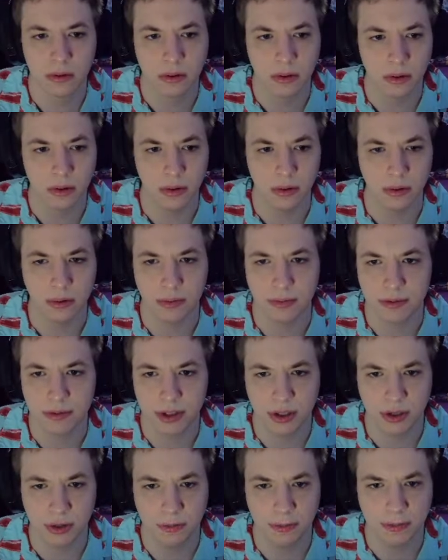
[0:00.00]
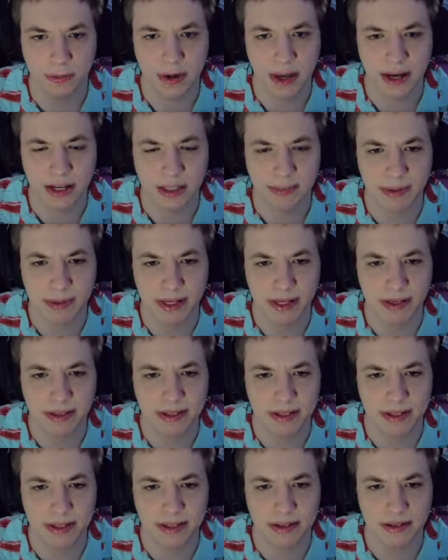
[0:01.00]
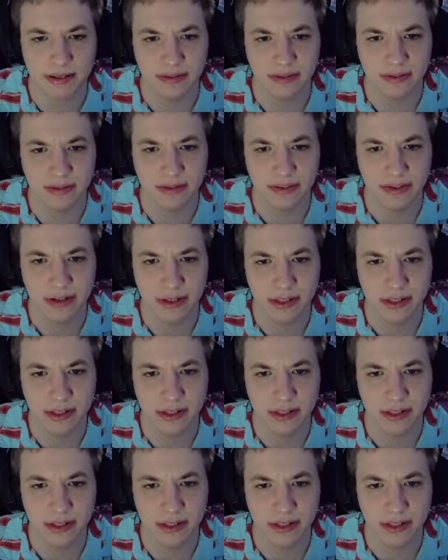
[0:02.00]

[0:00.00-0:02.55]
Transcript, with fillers: Oh, two nice pieces of